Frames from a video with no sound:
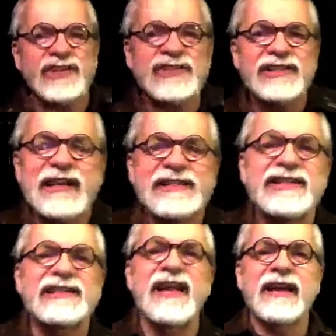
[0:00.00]
It's
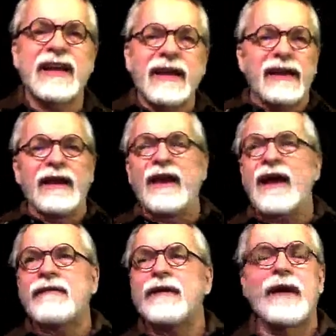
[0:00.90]
just like
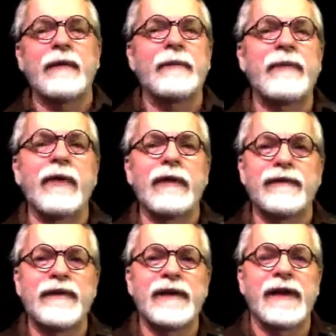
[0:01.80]
having a bowl
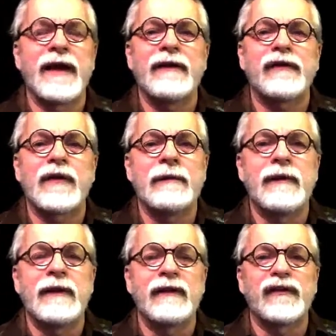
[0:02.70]
of vanilla ice cream
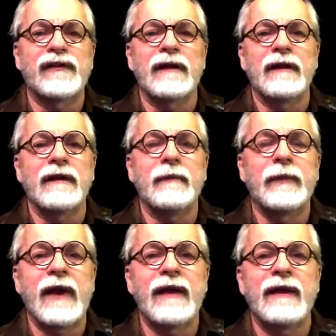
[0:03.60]
and then suddenly
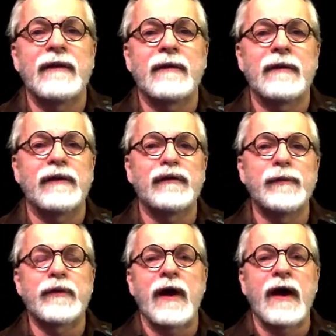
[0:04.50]
biting into a
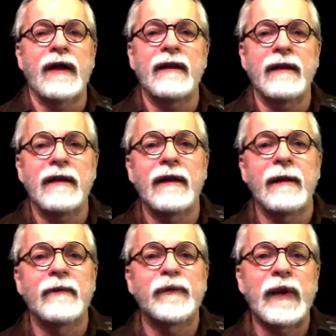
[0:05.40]
super hot
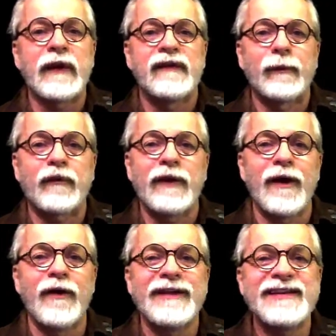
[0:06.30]
spicy
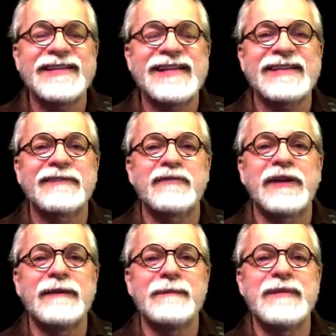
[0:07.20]
burrito. It just doesn't
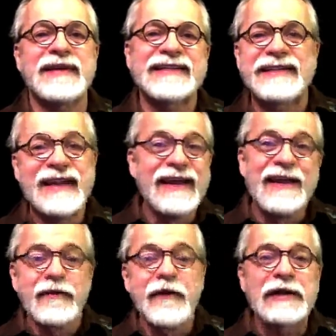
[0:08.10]
really mix
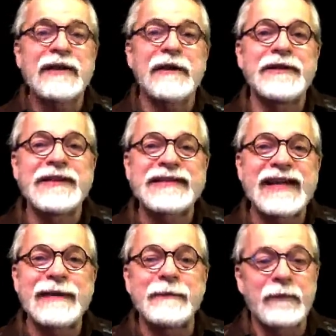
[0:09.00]
right there in the
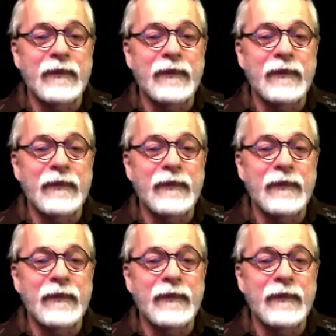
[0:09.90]
same